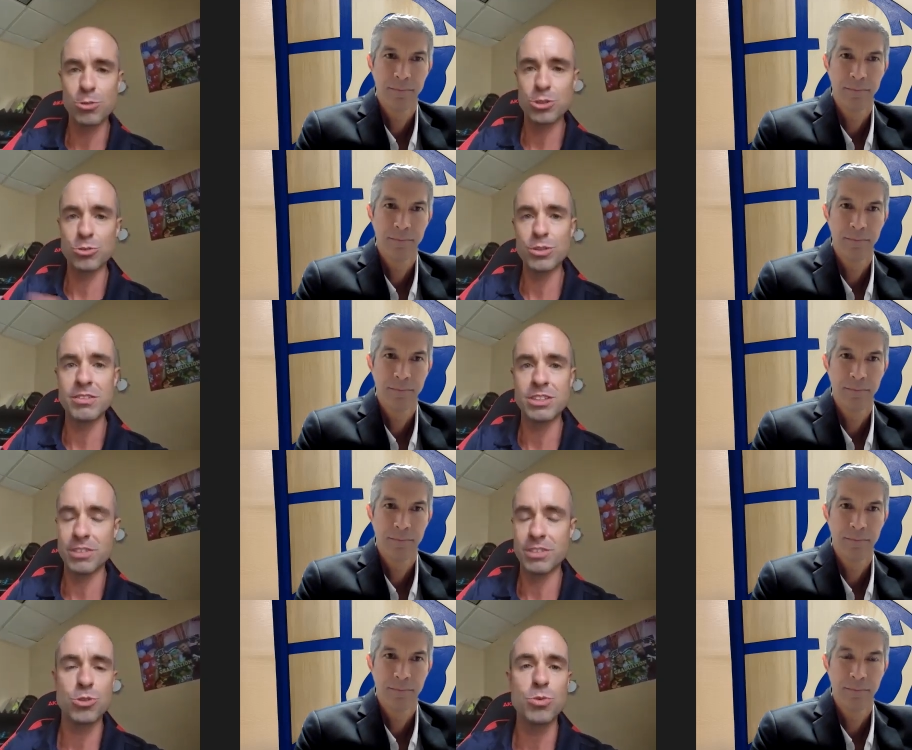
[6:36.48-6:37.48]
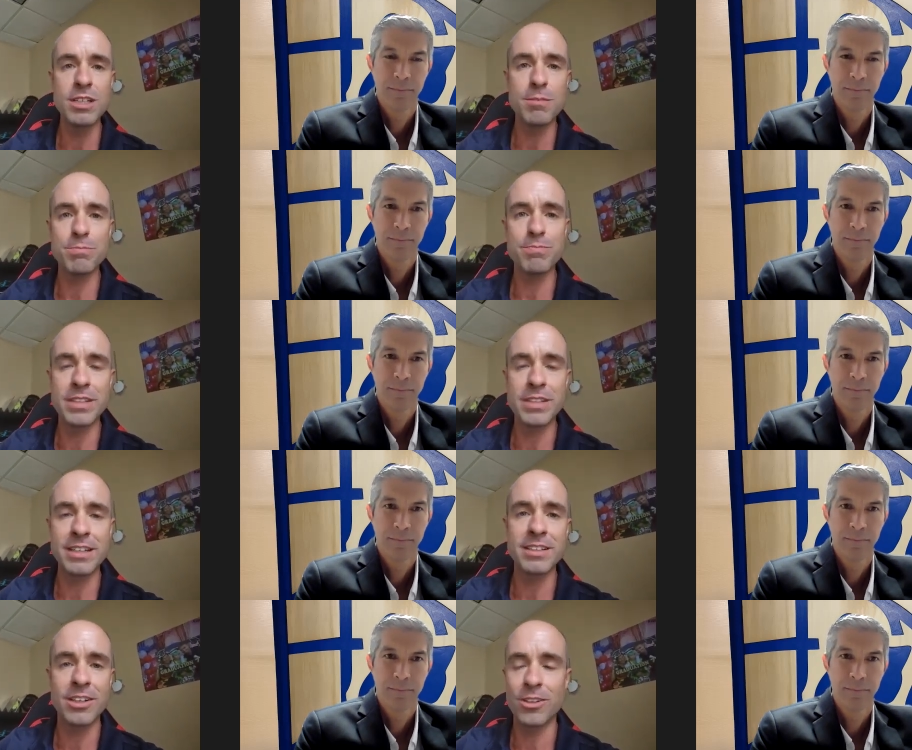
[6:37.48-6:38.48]
Speaker 1: those reefs if it's too deep
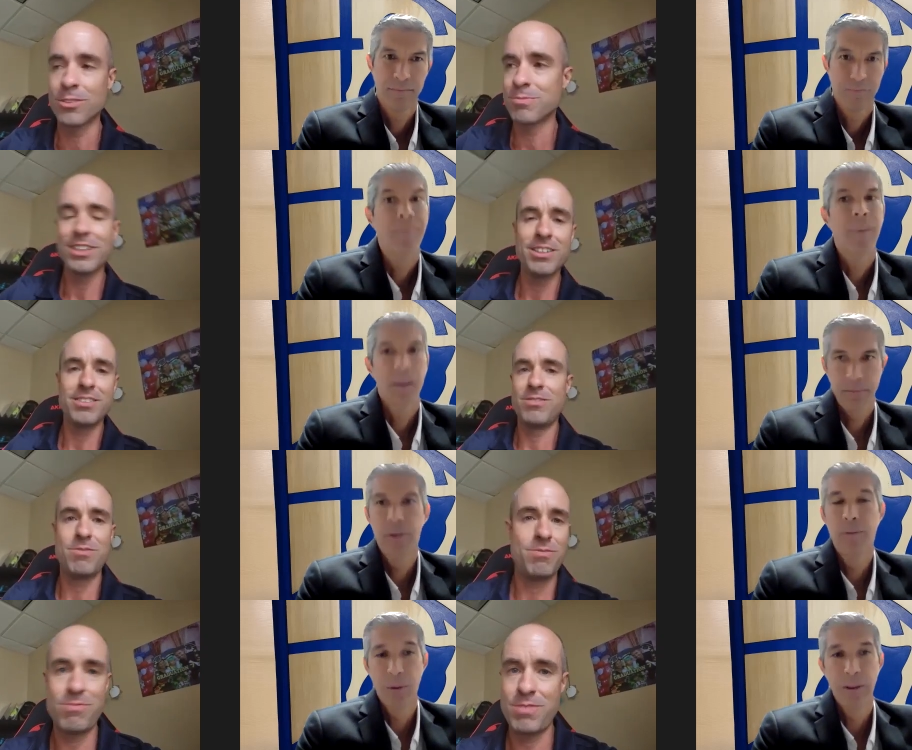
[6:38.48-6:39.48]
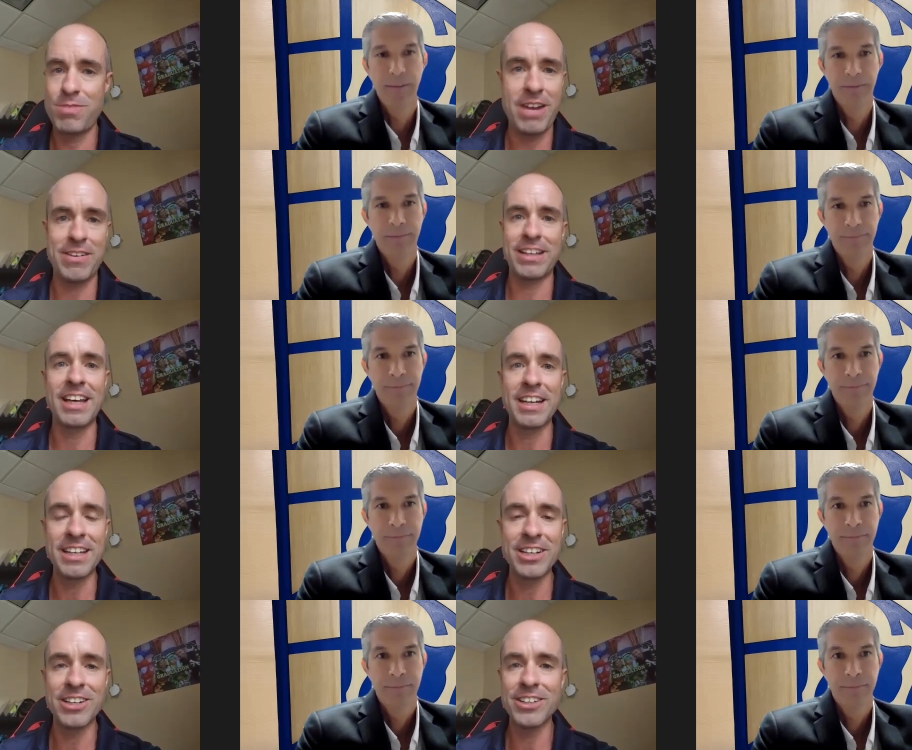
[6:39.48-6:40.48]
then they're Good point. carrying a lot of
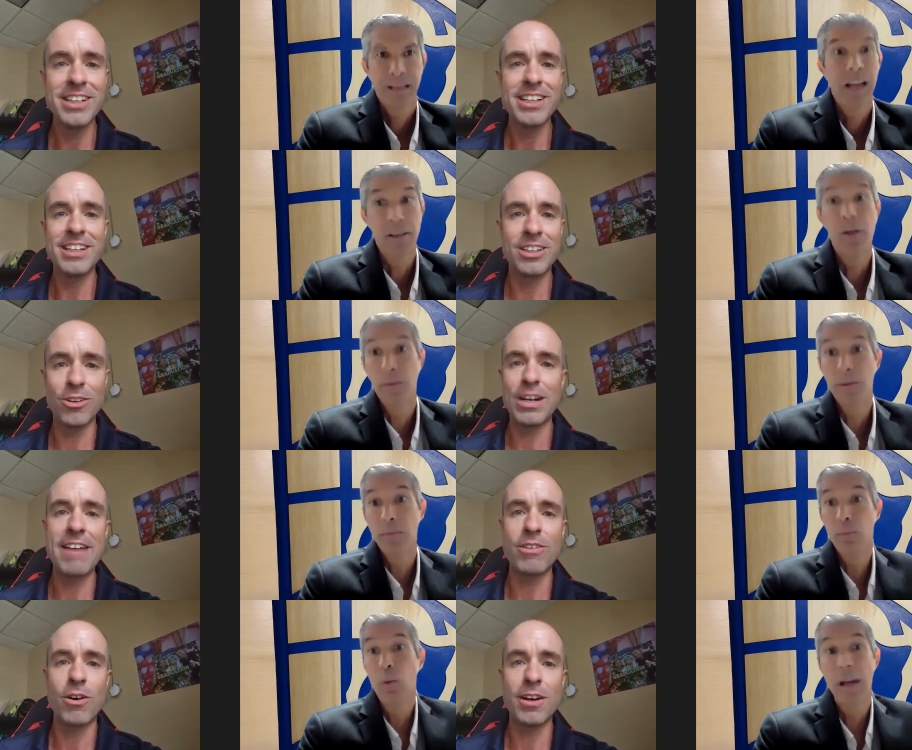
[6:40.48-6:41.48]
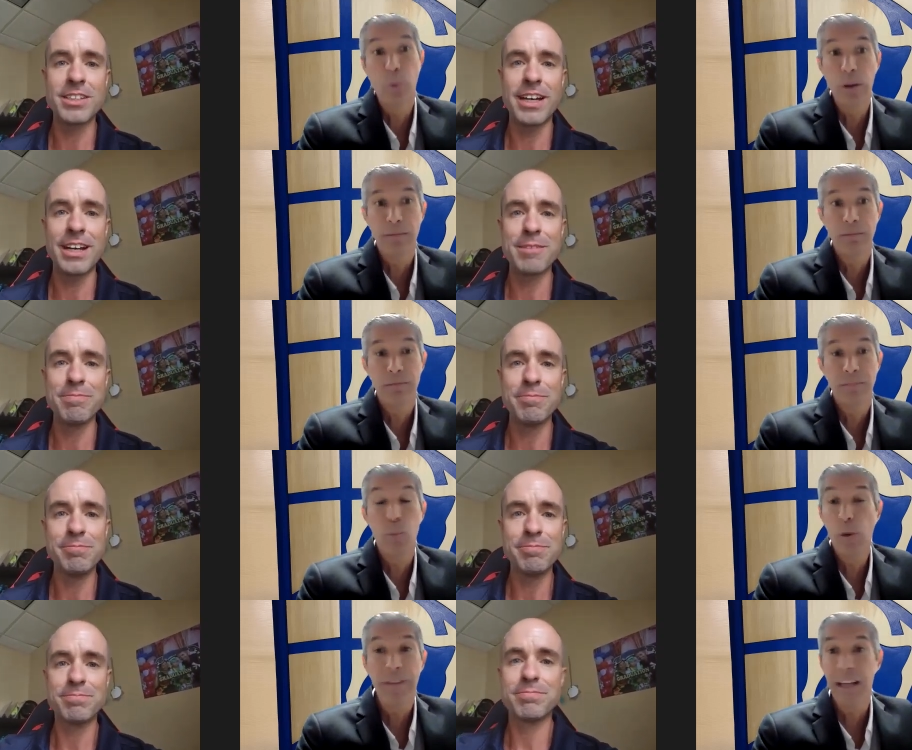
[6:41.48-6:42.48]
gear and you they're going to have a hard and time
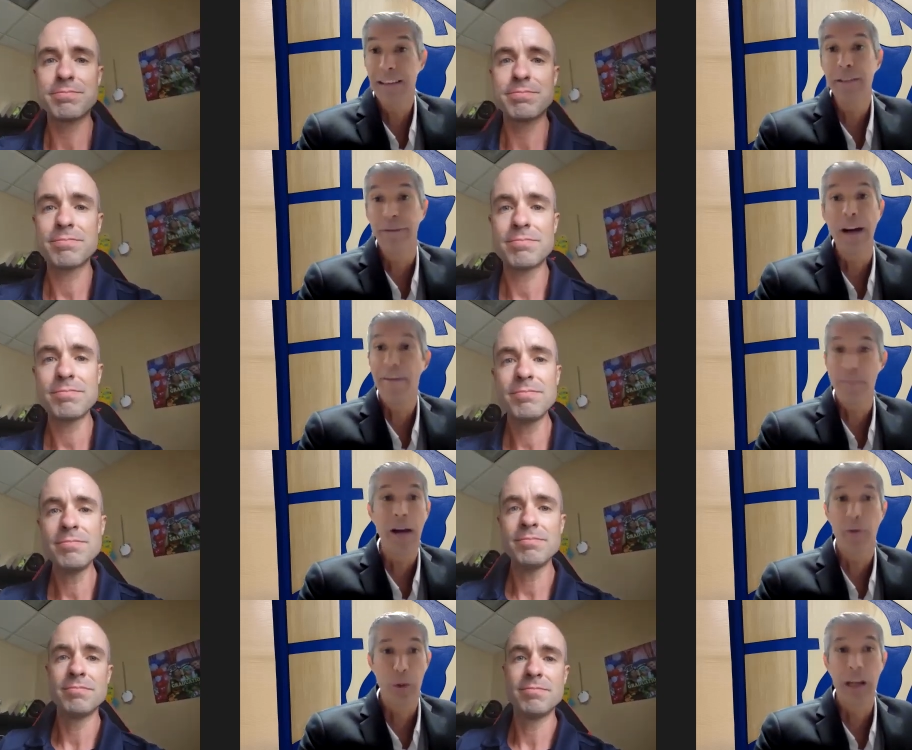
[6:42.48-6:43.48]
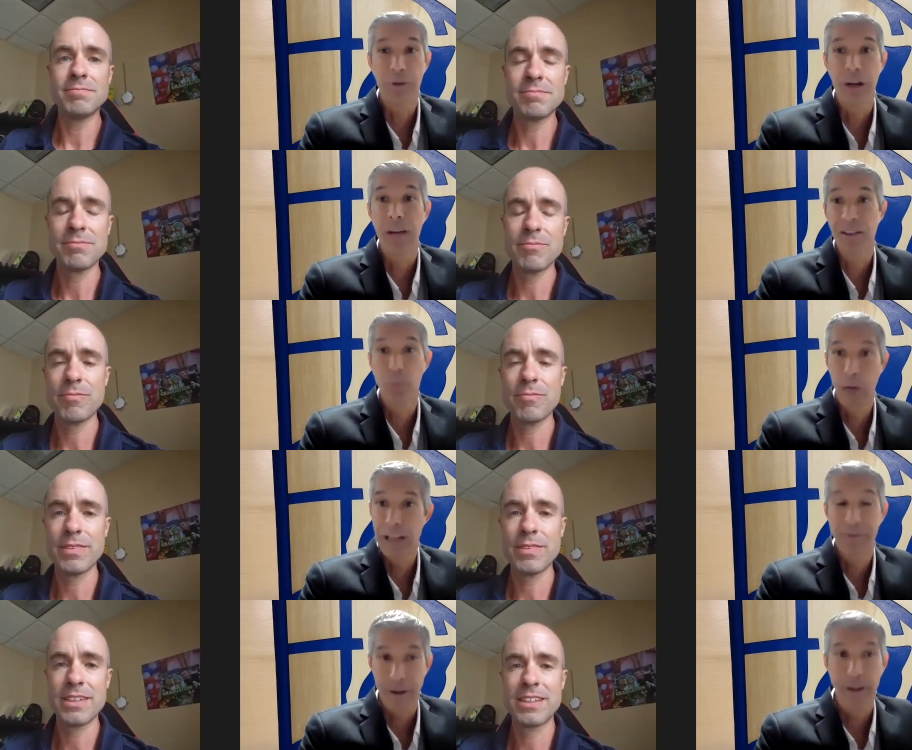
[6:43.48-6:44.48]
Speaker 2: and we've got these five pound raindrops and it
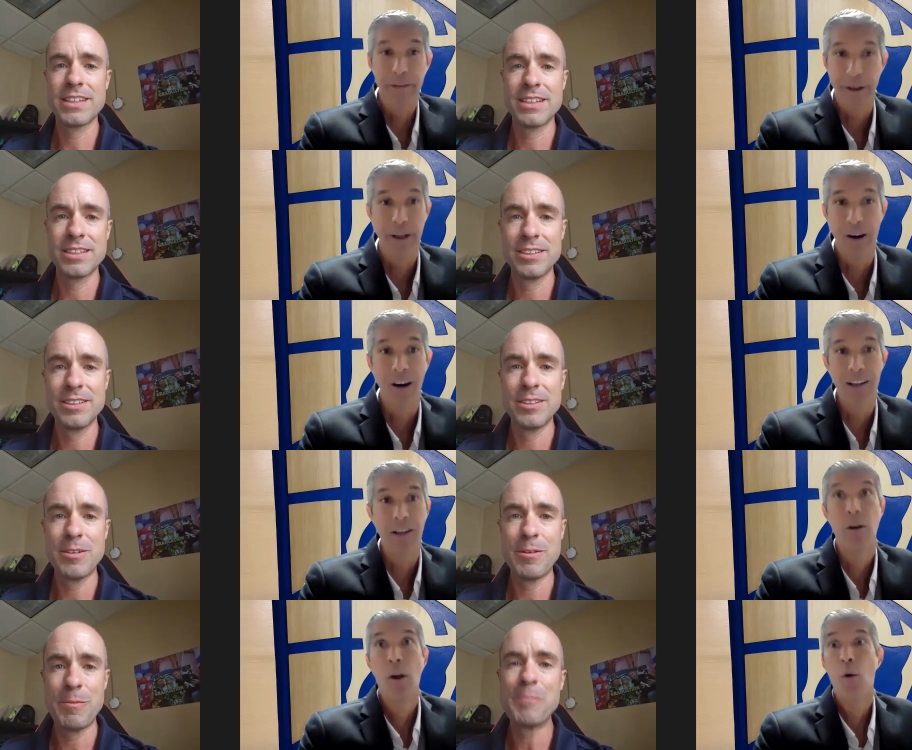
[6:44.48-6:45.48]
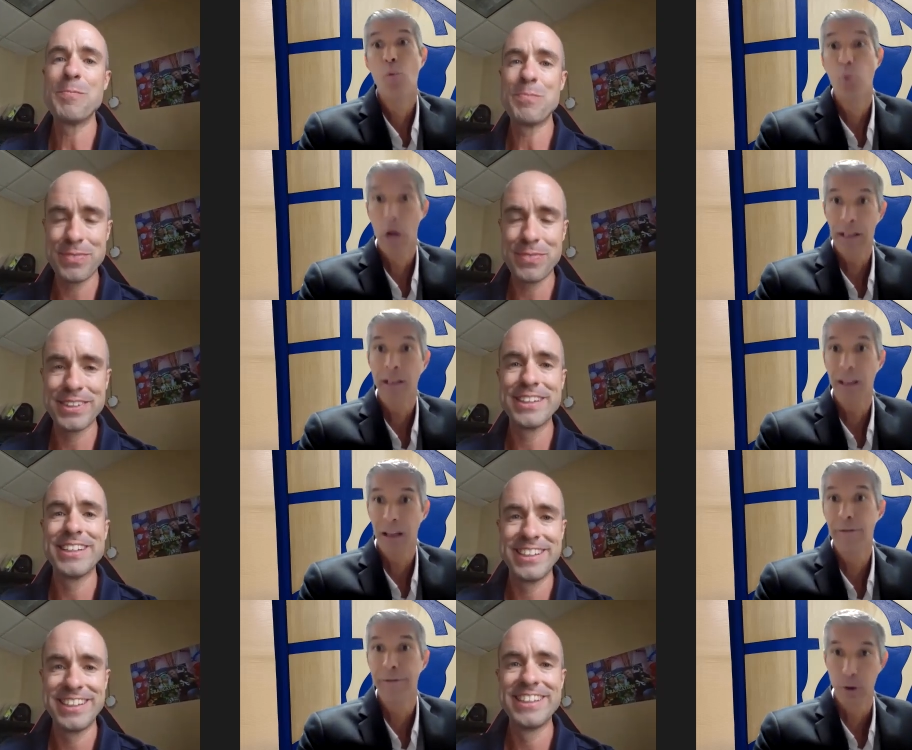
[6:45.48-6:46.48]
rains very very hard here running
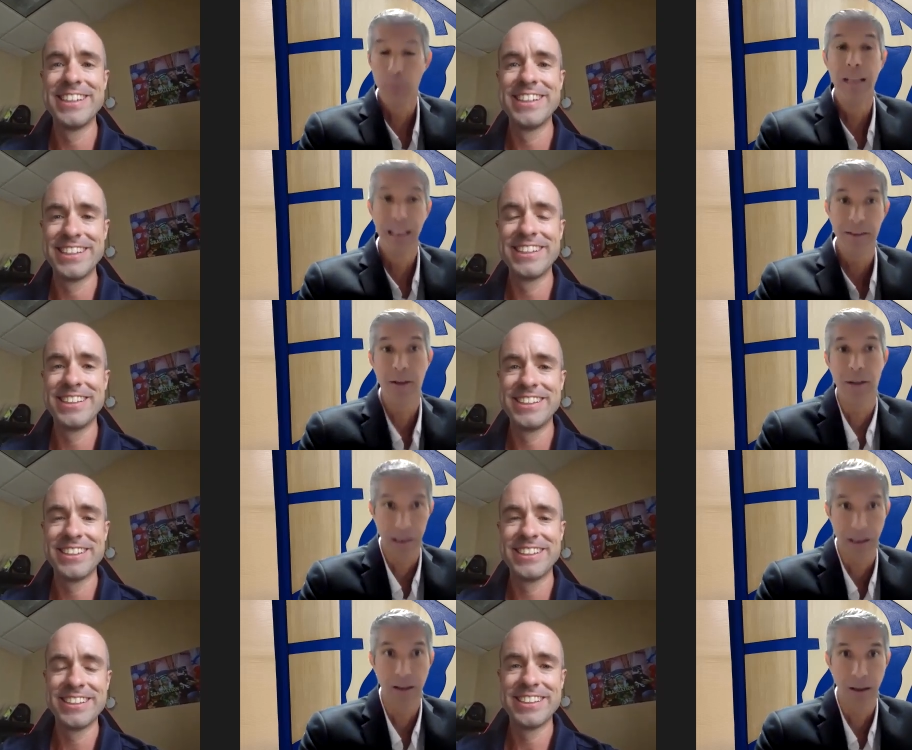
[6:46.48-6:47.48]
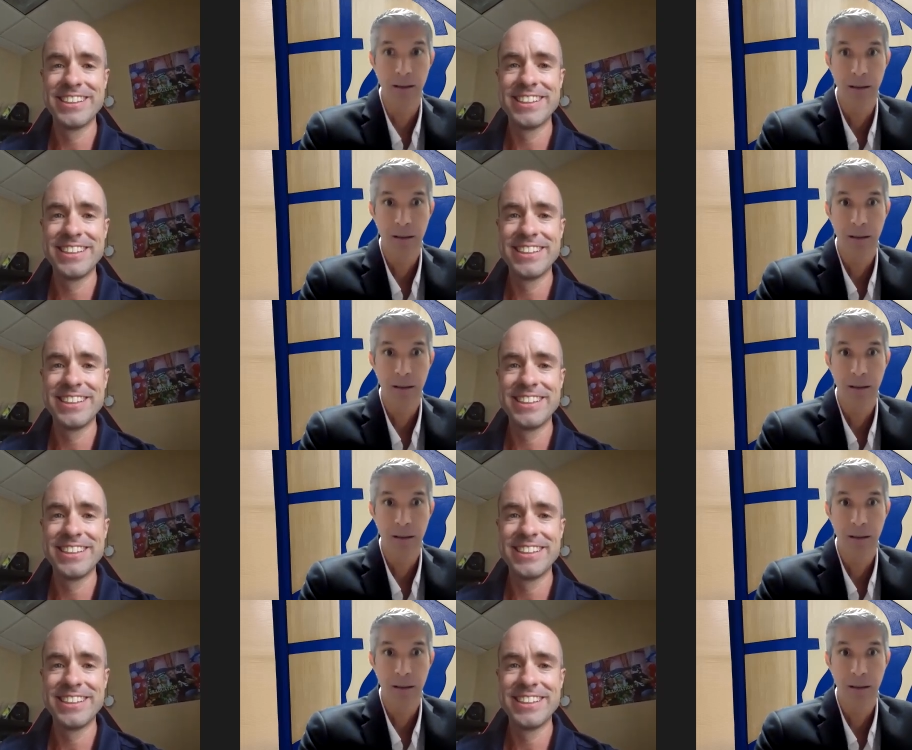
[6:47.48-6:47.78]
in full military gear,